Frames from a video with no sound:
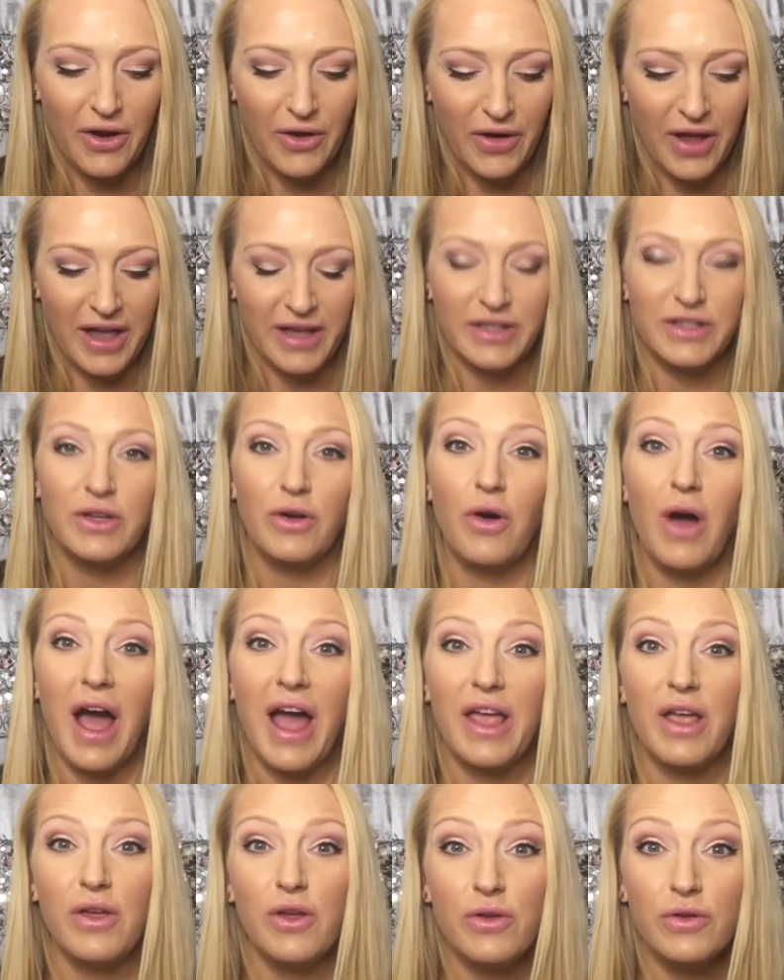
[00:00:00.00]
Okay, so I
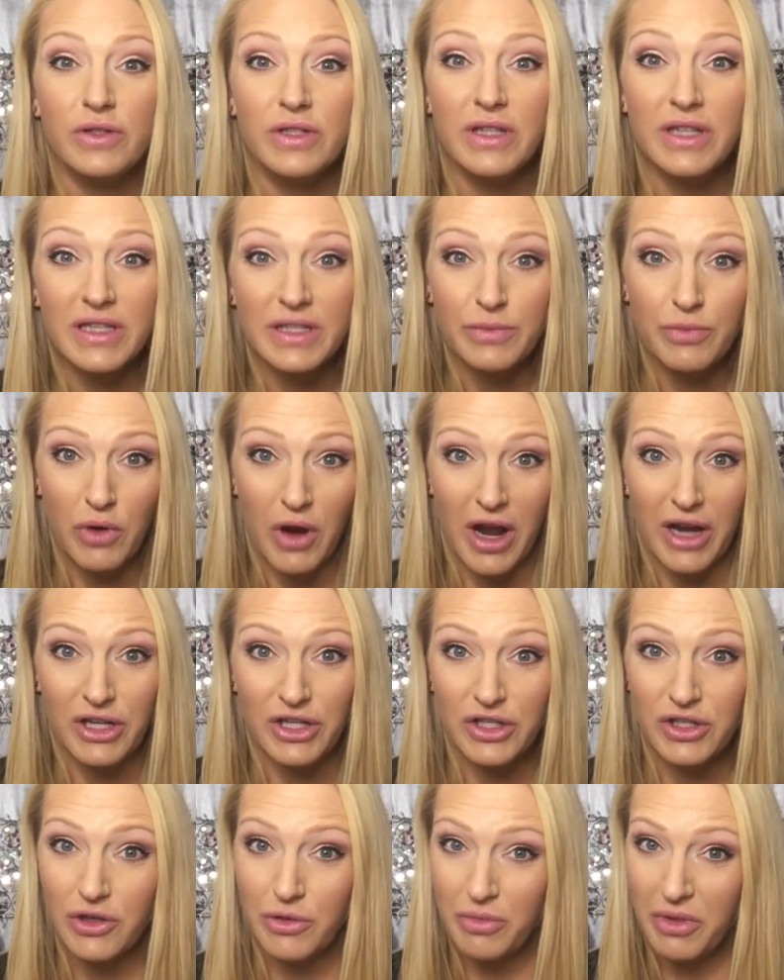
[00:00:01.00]
used this
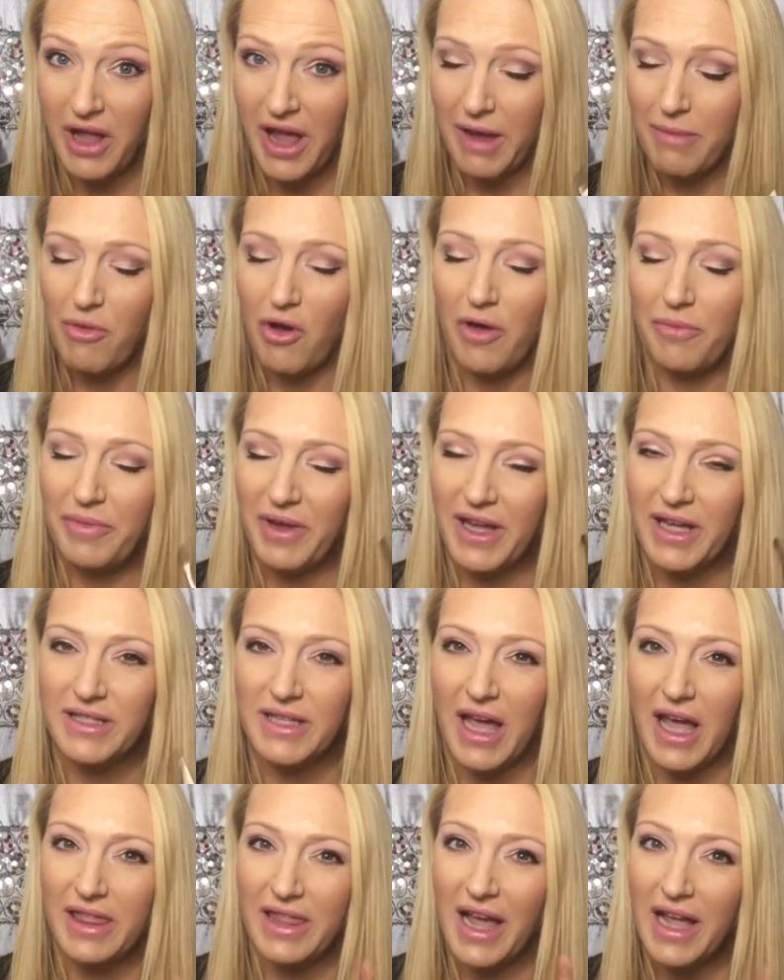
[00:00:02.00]
brush to apply them all because
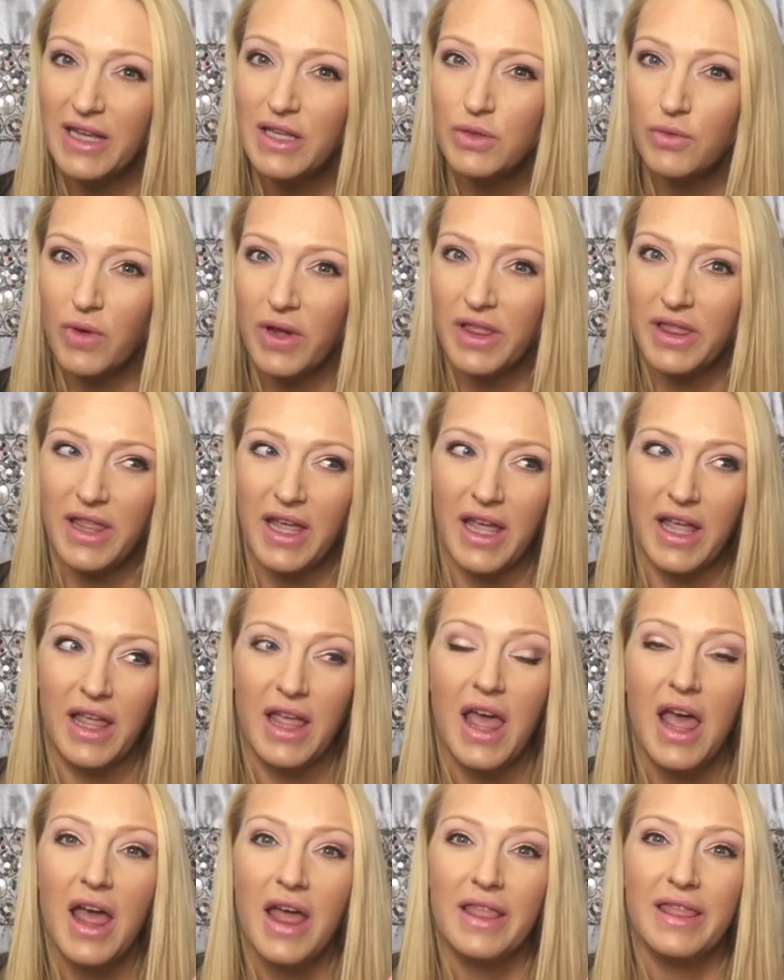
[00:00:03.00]
that is one thing
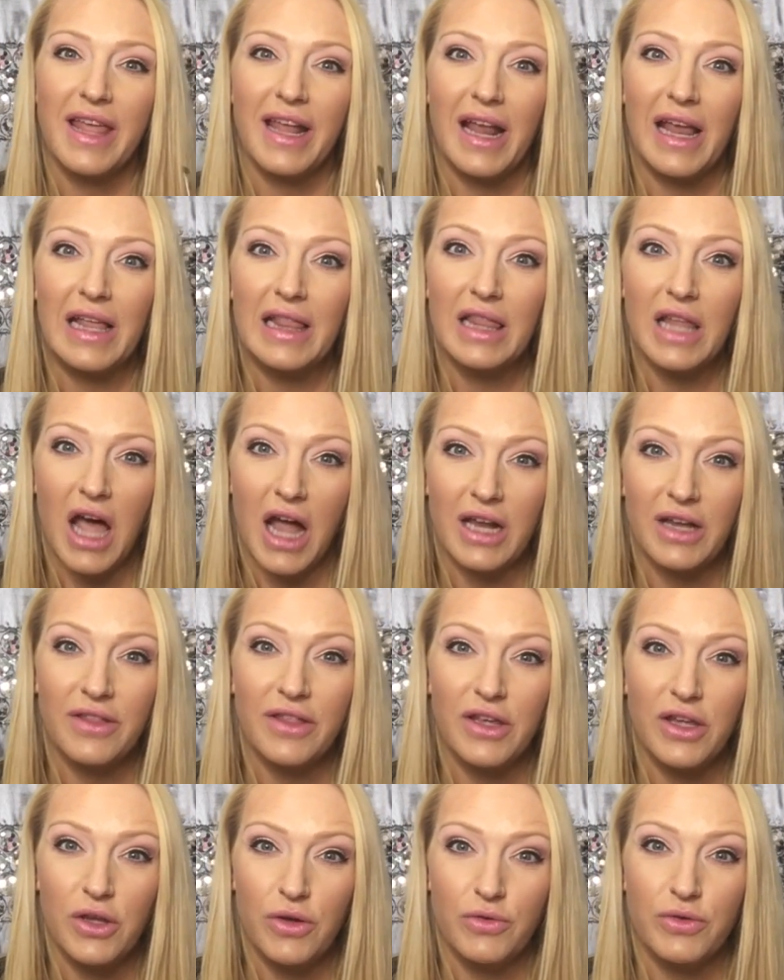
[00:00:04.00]
that a lot of
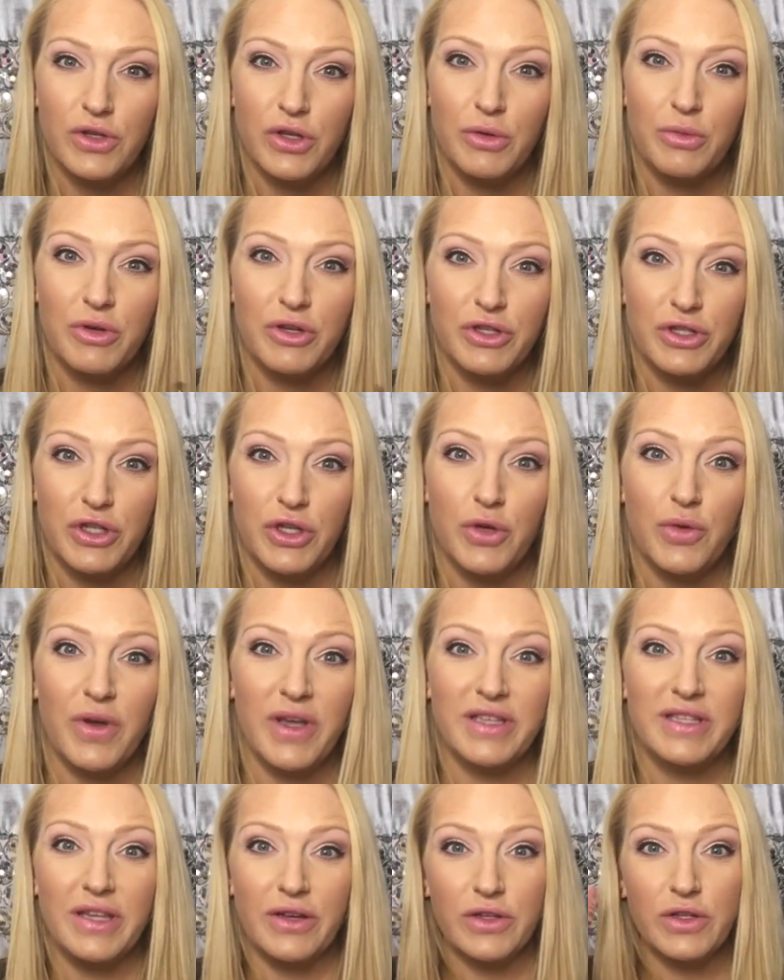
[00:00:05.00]
the YouTubers do
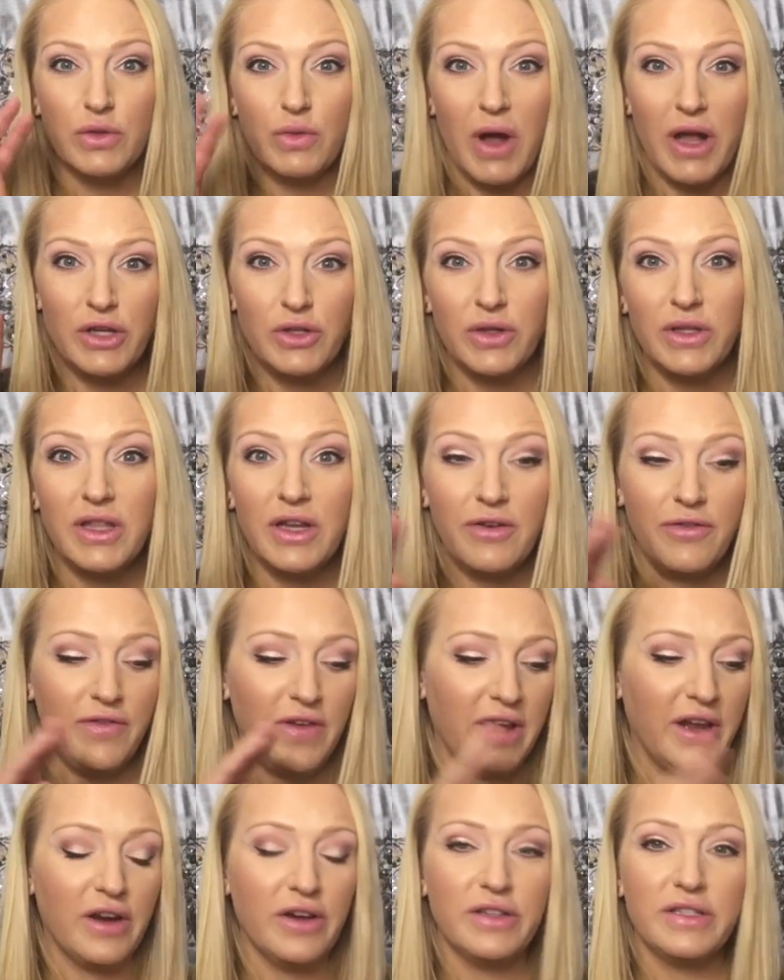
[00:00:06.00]
is they'll swatch with their
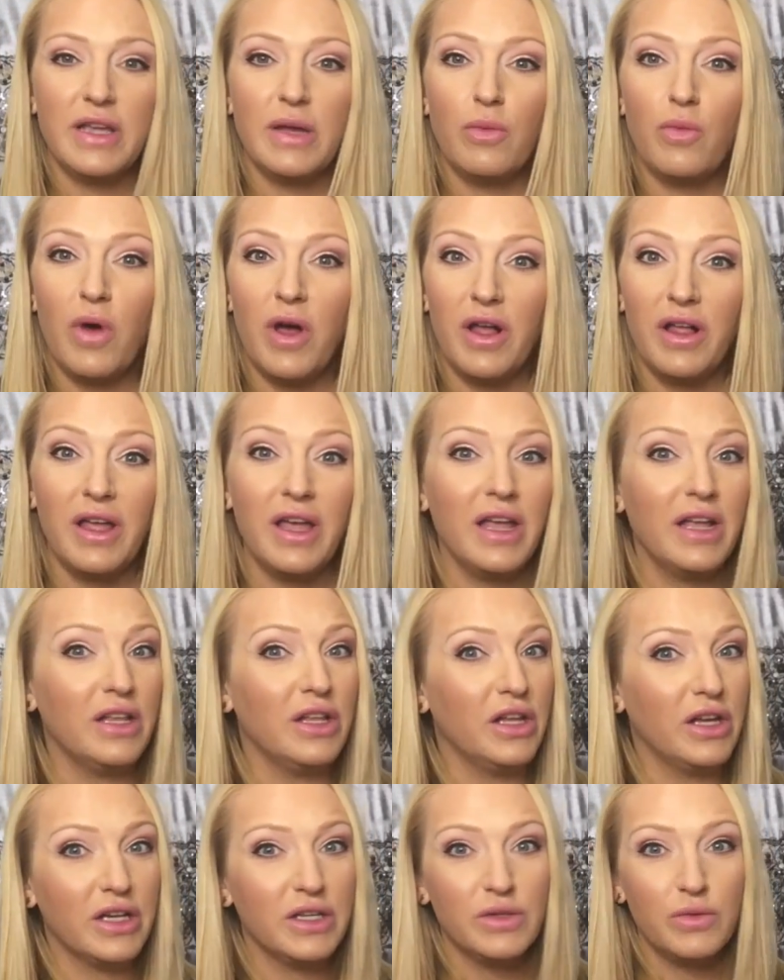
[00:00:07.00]
fingers, and while it
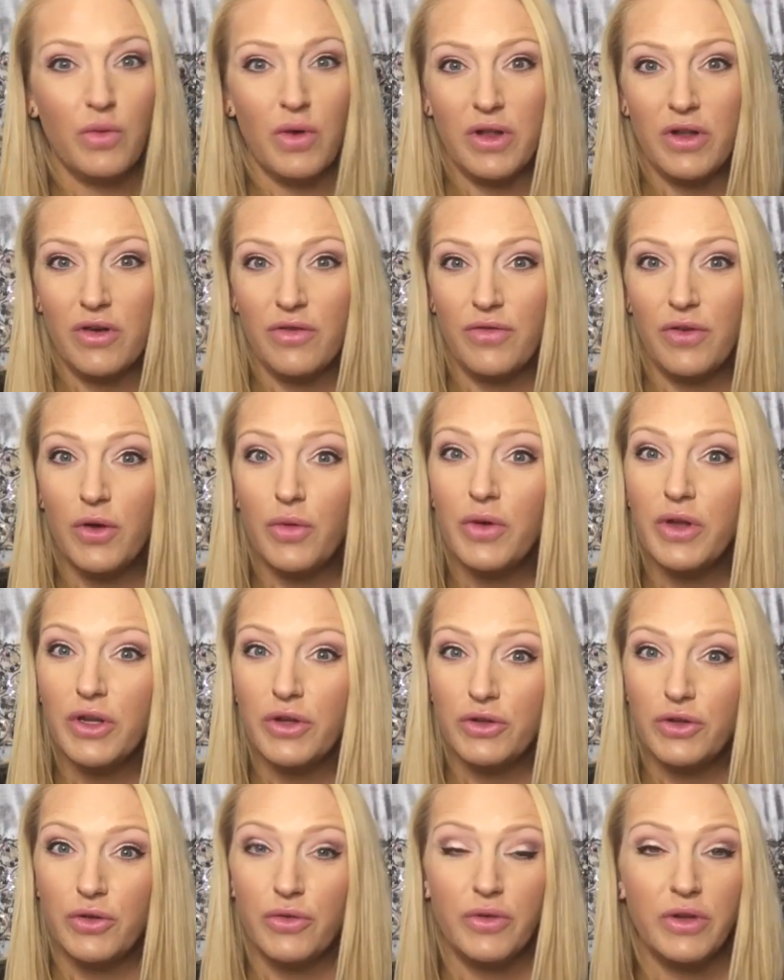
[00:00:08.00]
looks wonderful when you
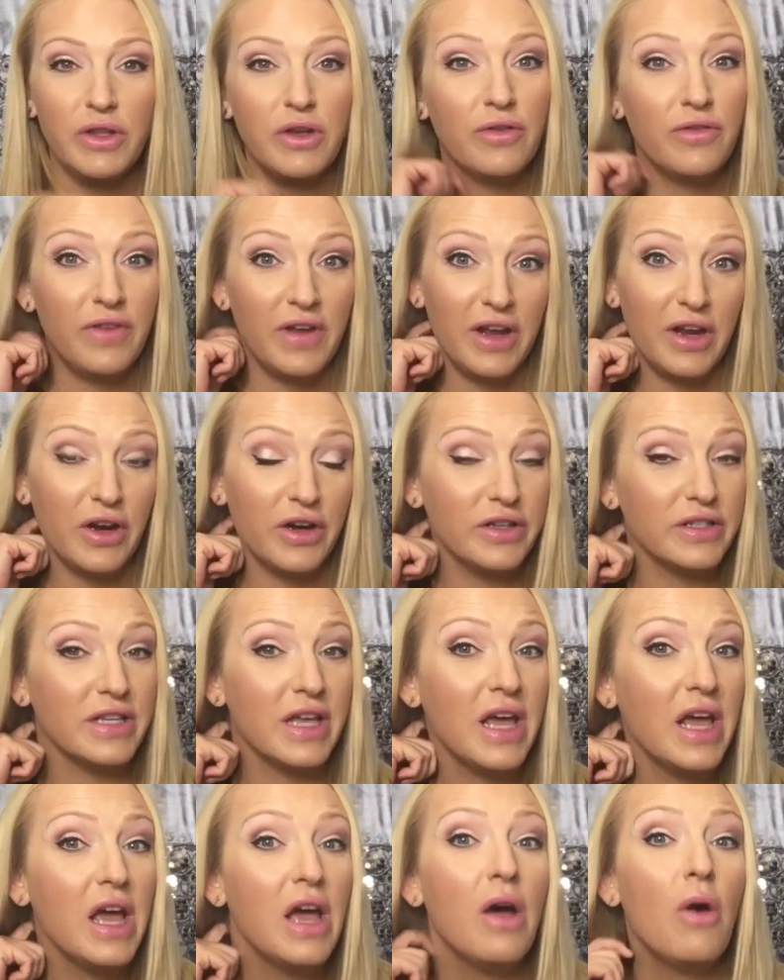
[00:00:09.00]
do it with your fingers,
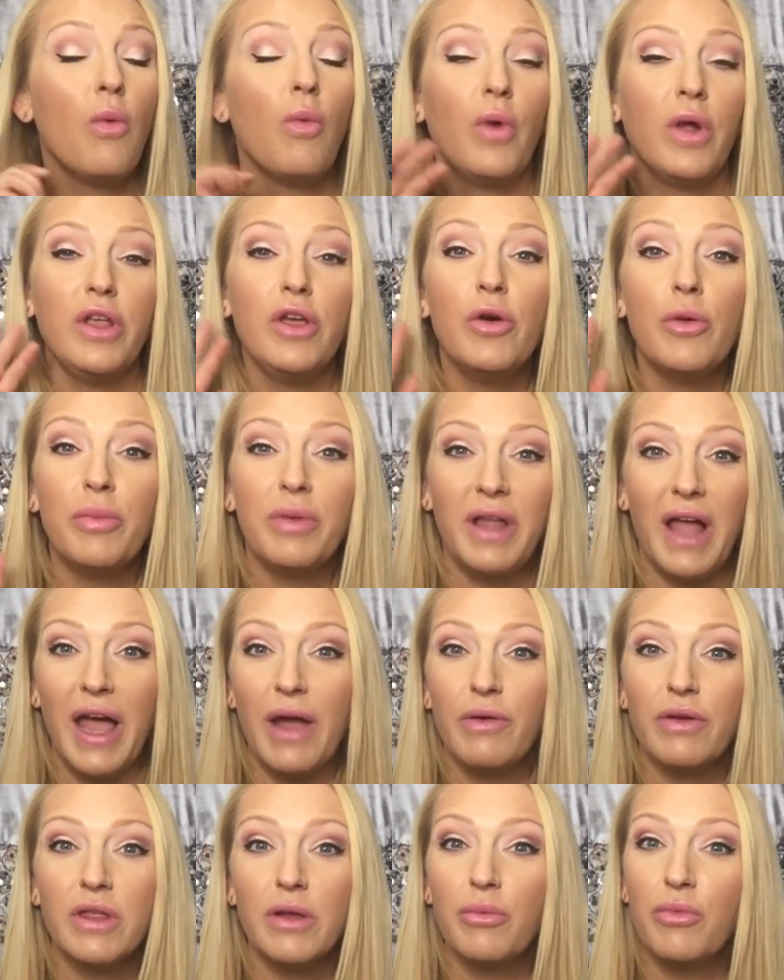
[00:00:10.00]
when you apply
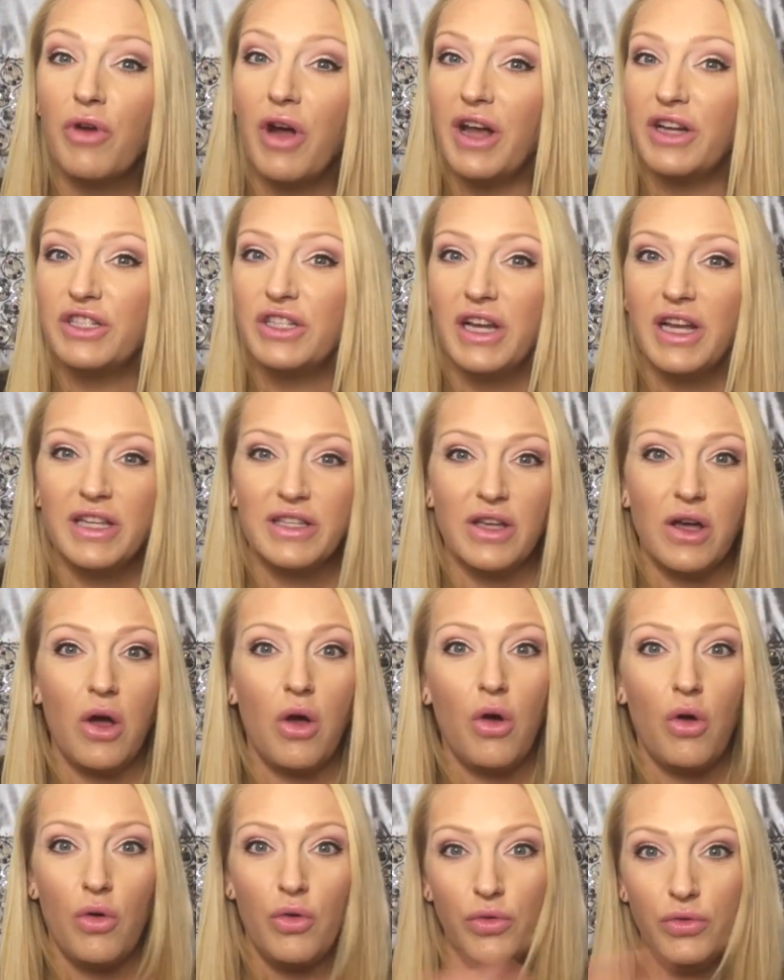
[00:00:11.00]
it with a brush, it's a
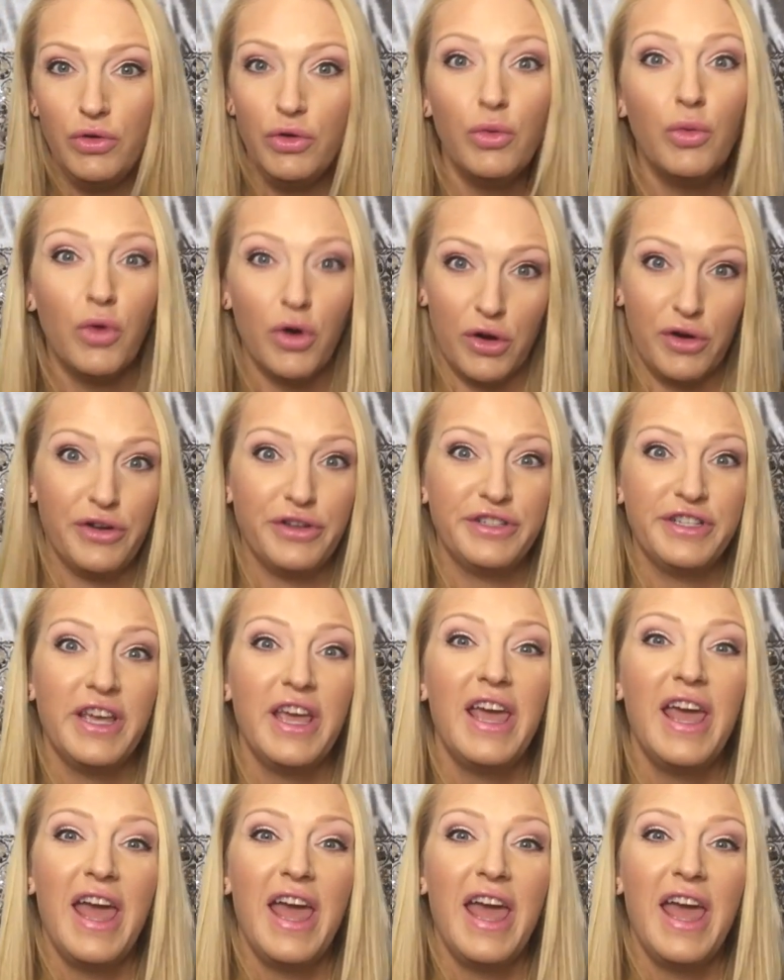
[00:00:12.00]
whole new world.